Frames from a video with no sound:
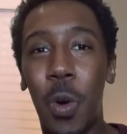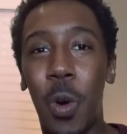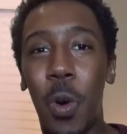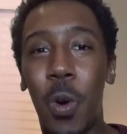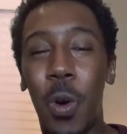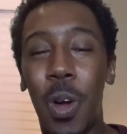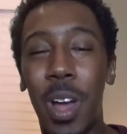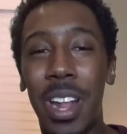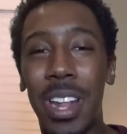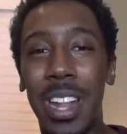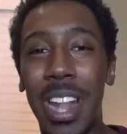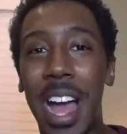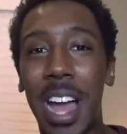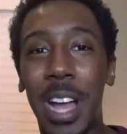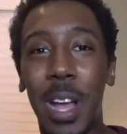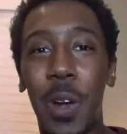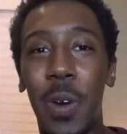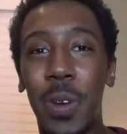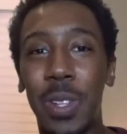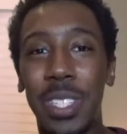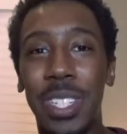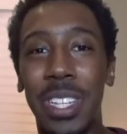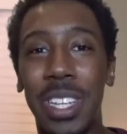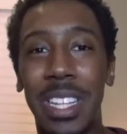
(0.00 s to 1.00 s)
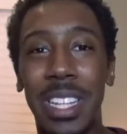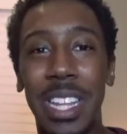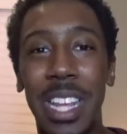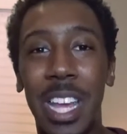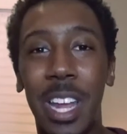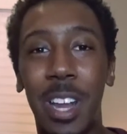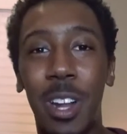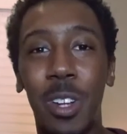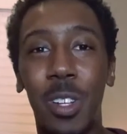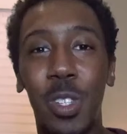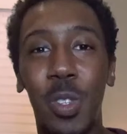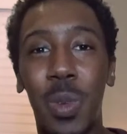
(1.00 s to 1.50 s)
on not going to the
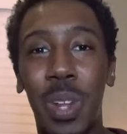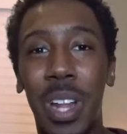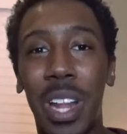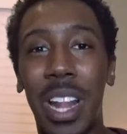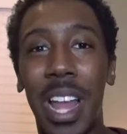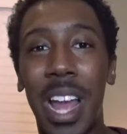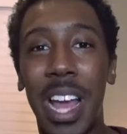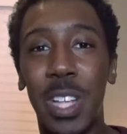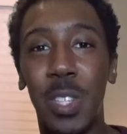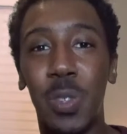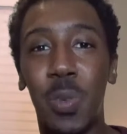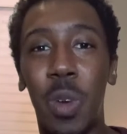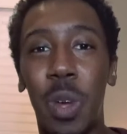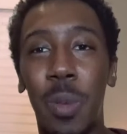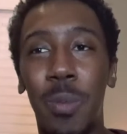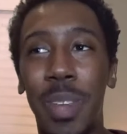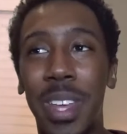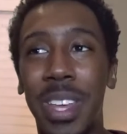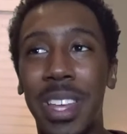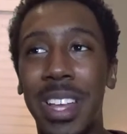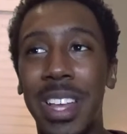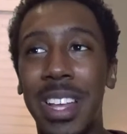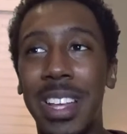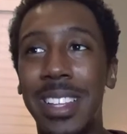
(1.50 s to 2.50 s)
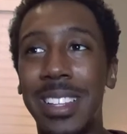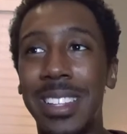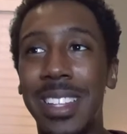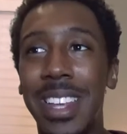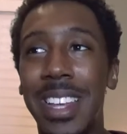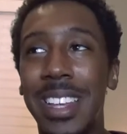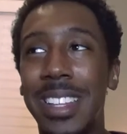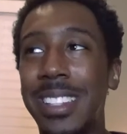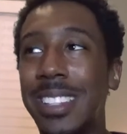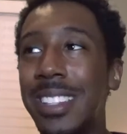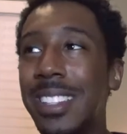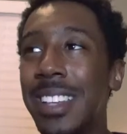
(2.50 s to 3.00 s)
theaters on the last one because
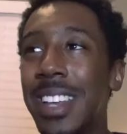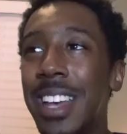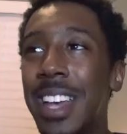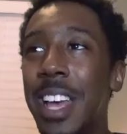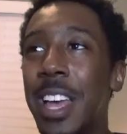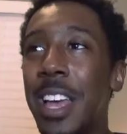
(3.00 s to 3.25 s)
it's